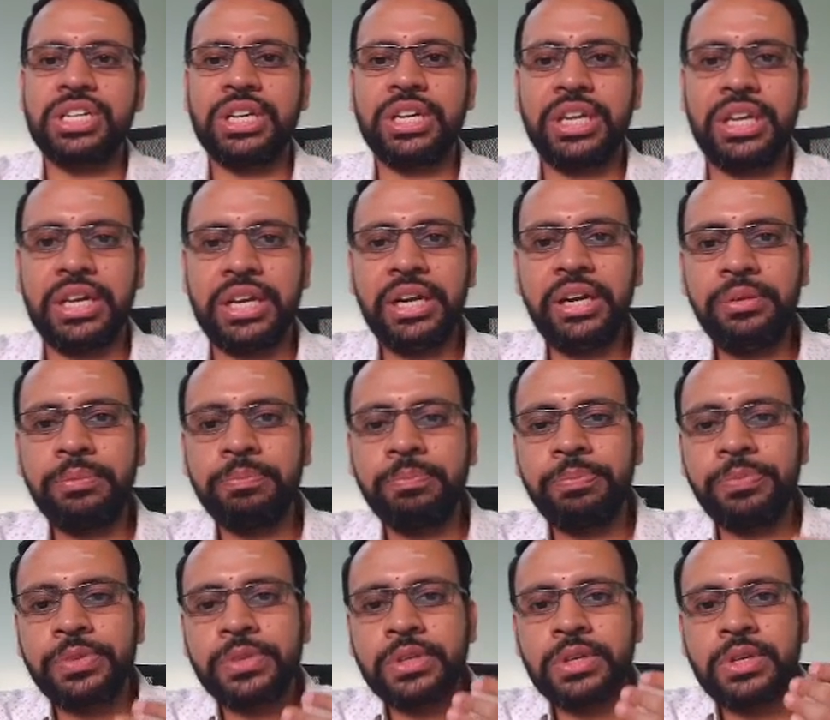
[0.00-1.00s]
here.
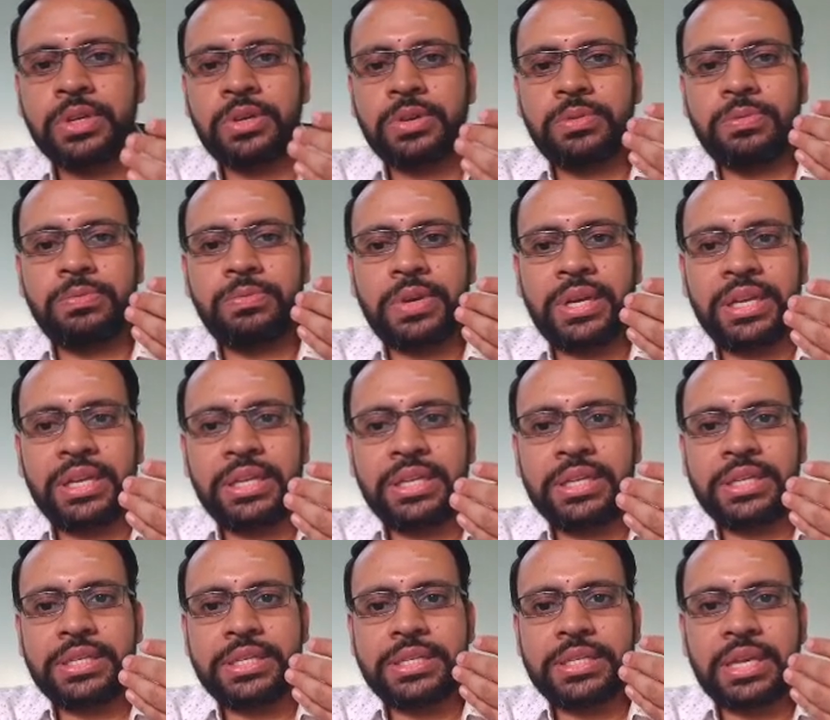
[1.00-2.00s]
When
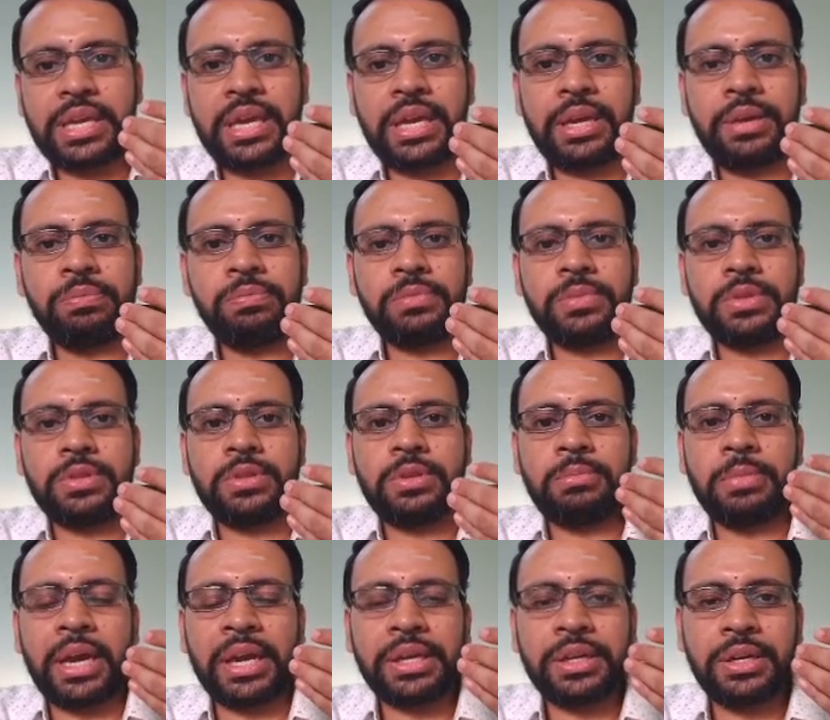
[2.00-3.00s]
I say the
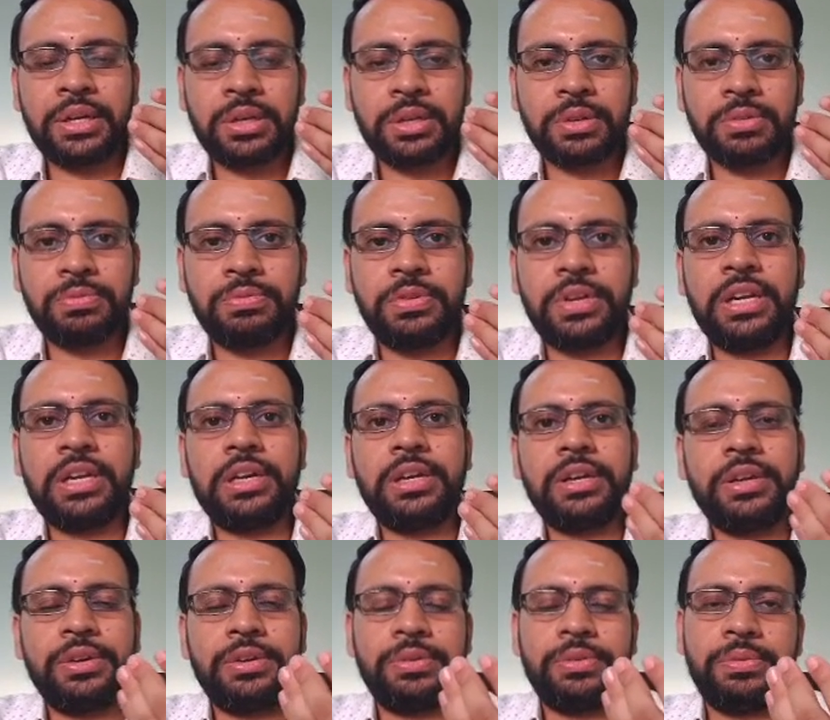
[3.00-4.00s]
magnetic field
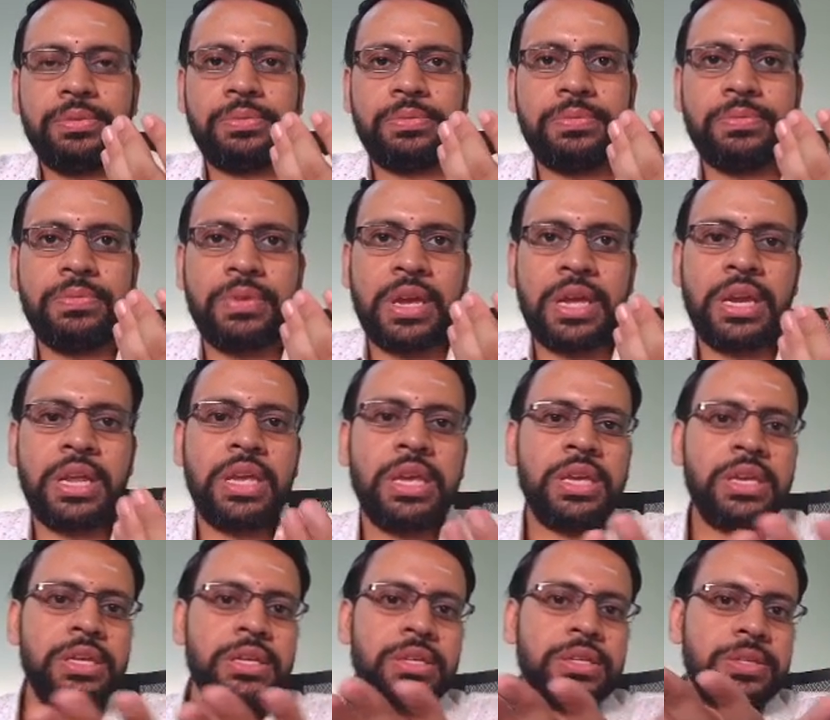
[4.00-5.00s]

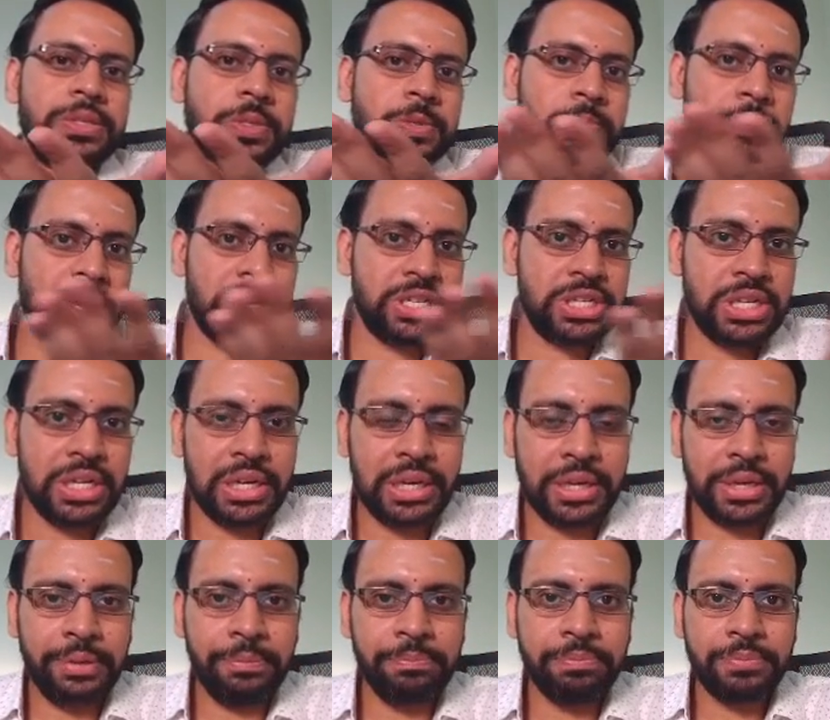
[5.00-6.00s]
varying
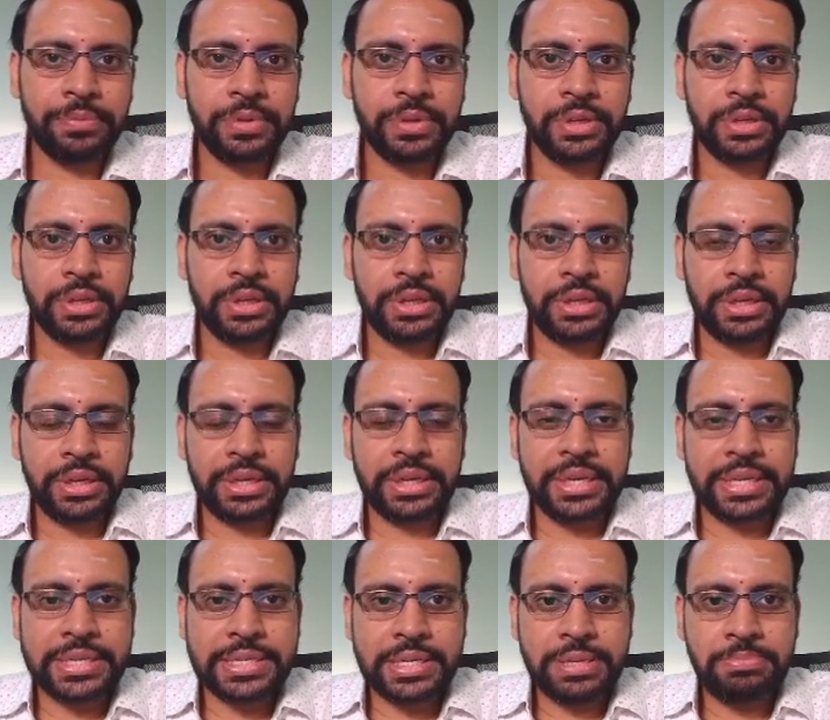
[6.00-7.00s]
spatially, it
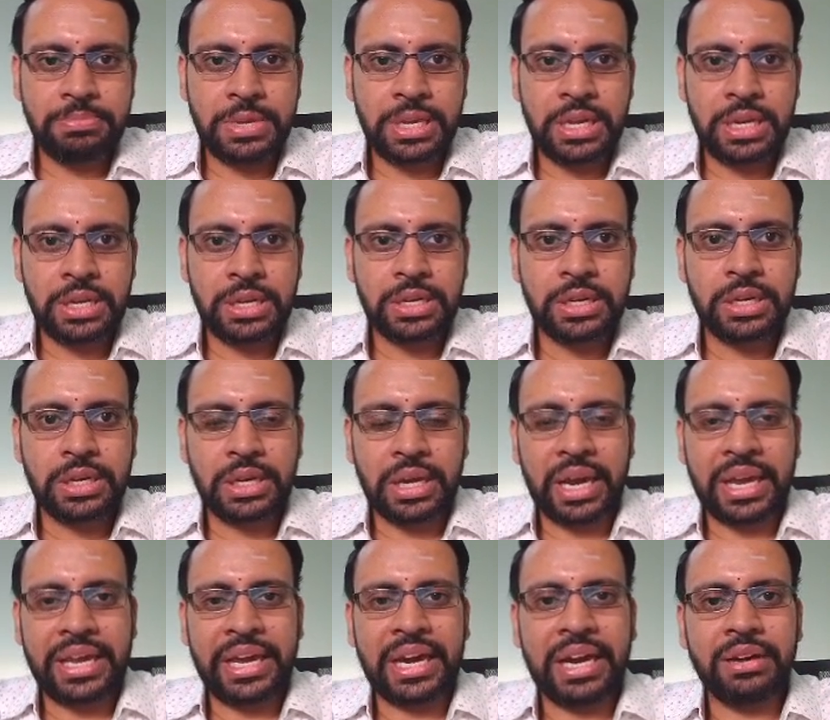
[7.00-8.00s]
doesn't mean
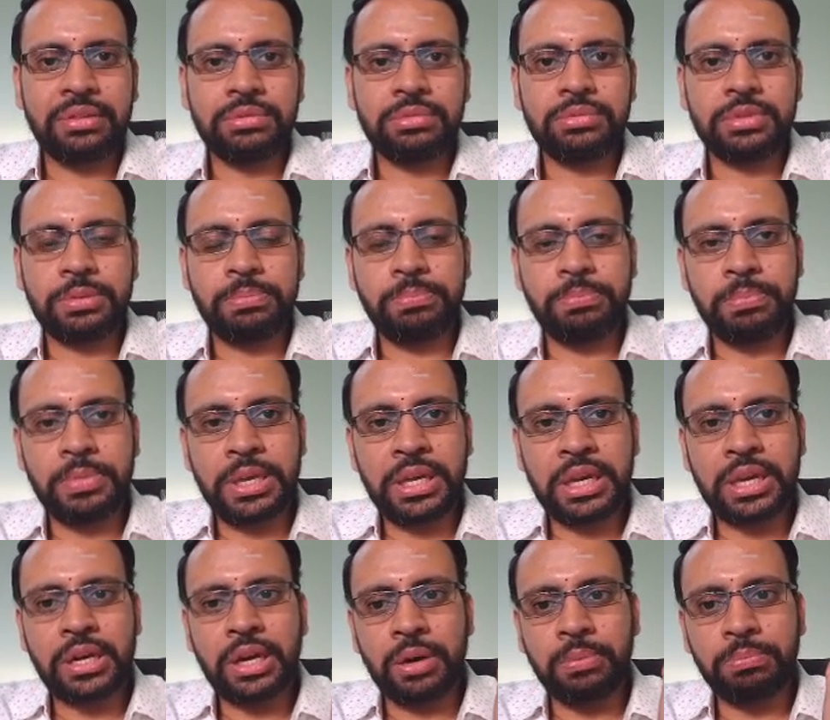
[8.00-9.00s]
I have the B
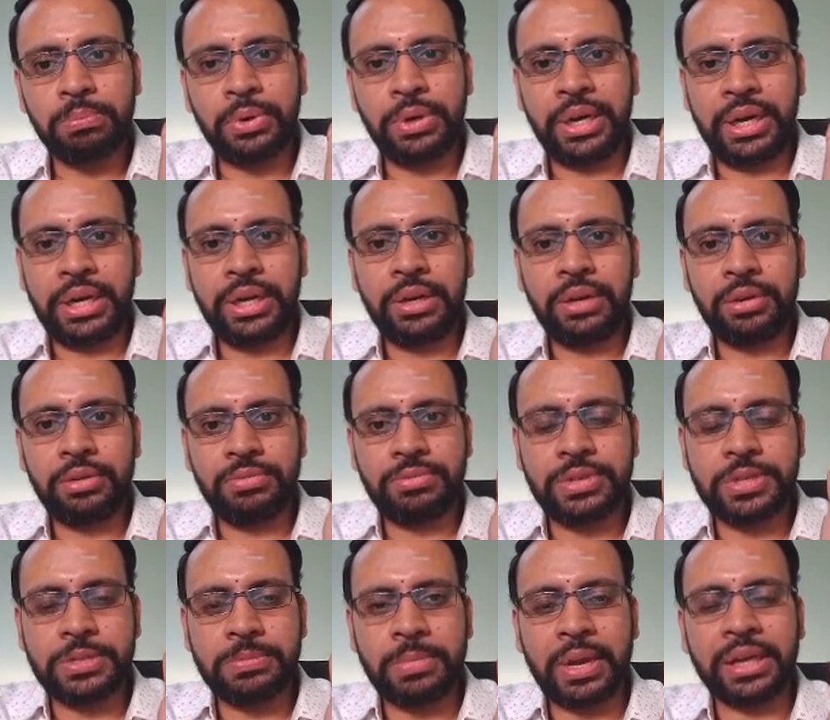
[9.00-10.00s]
component of
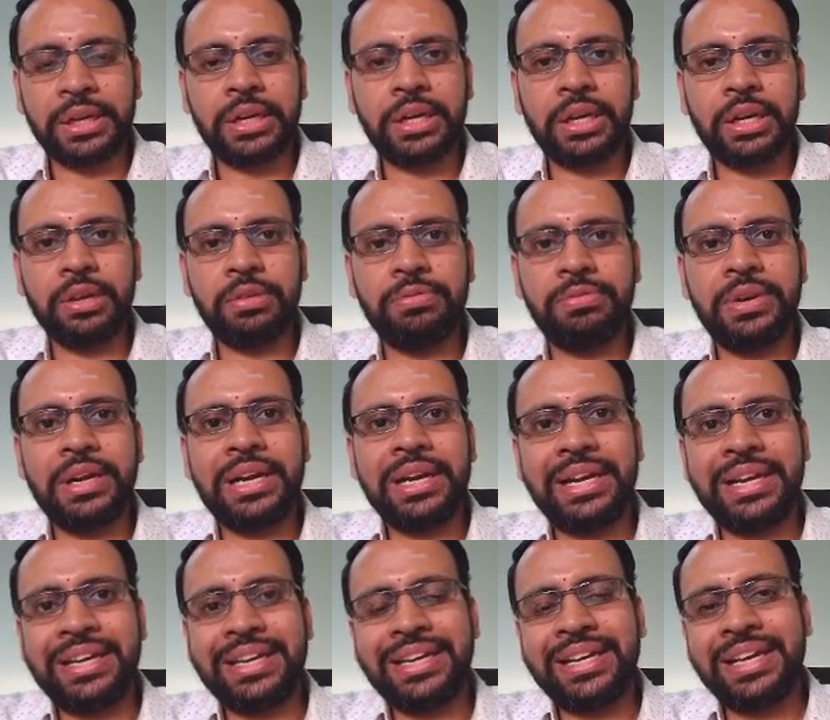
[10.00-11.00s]
this magnetic field
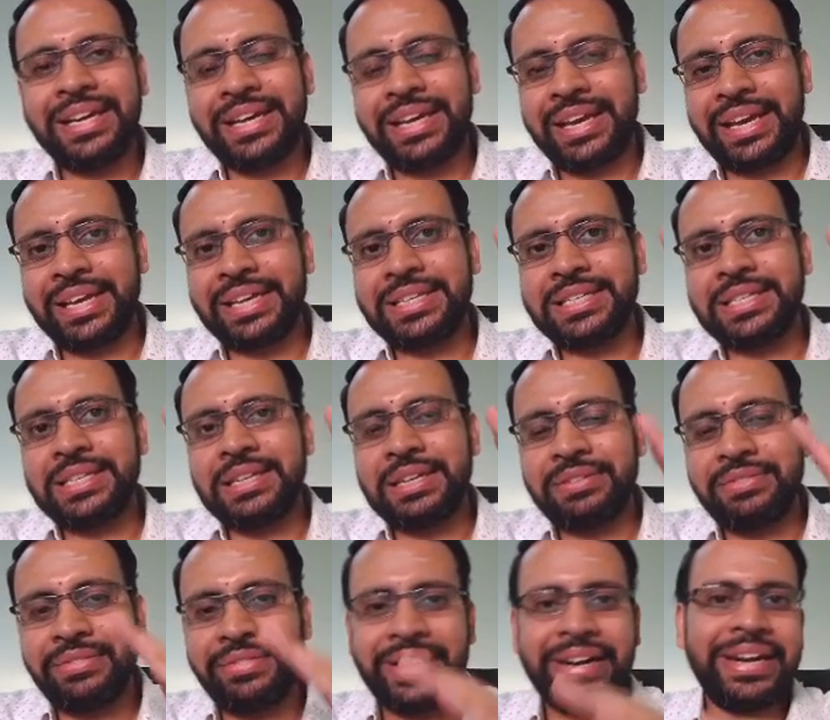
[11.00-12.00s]
in X,
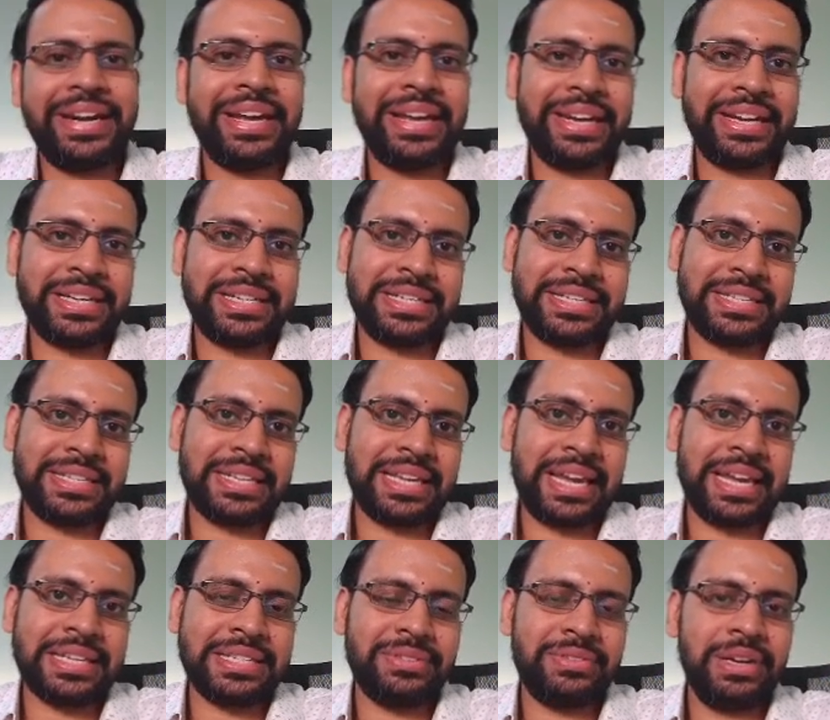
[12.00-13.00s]
Y directions
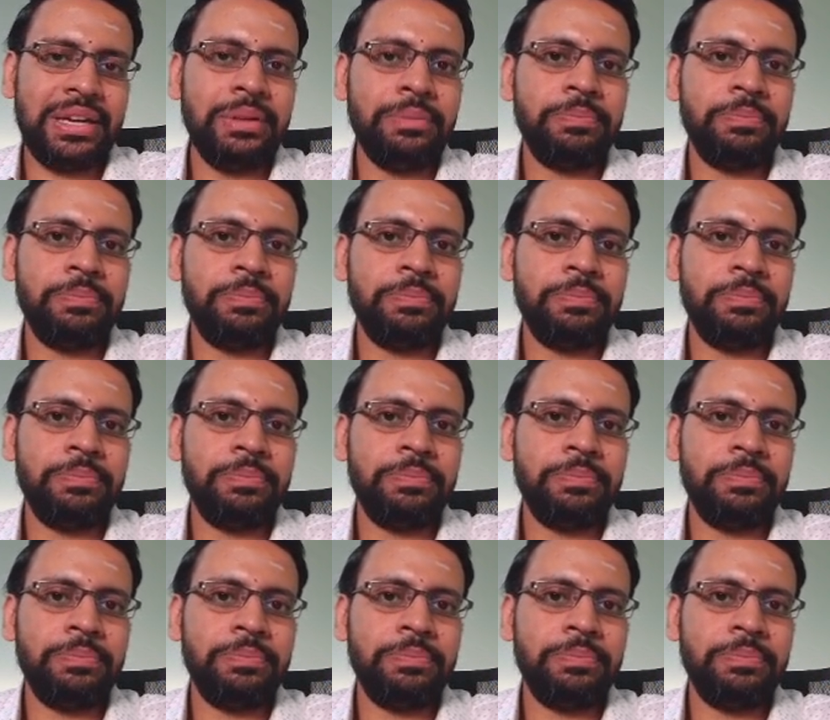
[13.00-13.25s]
as well.